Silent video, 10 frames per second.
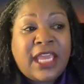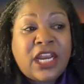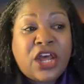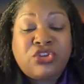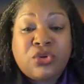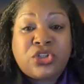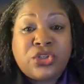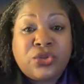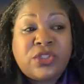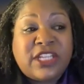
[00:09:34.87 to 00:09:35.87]

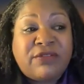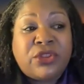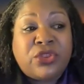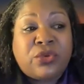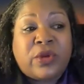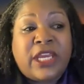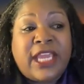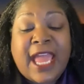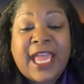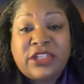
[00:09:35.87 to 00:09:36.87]

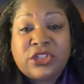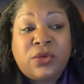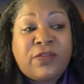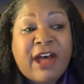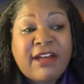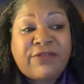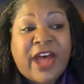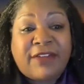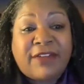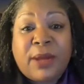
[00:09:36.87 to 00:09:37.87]

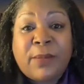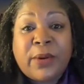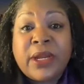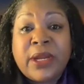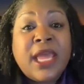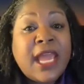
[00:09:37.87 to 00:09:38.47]
800-273-8255 number,